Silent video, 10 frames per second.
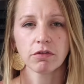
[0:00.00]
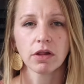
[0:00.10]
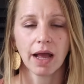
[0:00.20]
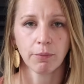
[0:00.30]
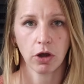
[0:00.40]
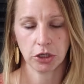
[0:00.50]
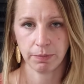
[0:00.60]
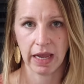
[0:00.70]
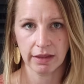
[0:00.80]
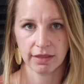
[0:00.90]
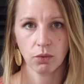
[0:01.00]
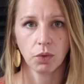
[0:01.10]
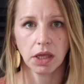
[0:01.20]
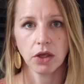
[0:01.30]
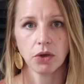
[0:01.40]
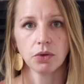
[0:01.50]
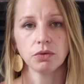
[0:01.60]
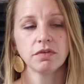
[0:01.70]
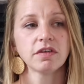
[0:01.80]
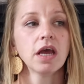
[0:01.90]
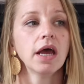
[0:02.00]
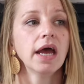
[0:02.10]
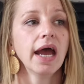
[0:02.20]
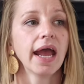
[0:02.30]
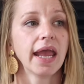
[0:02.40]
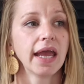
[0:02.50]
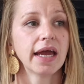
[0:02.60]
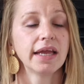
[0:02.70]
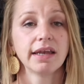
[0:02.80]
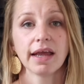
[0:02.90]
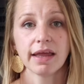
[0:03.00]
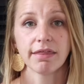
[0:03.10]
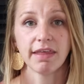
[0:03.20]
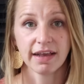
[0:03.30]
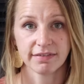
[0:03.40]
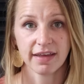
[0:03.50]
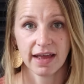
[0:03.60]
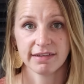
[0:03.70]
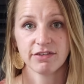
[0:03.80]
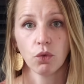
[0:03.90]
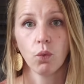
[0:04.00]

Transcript: of the lime wash paint that we used, and they said to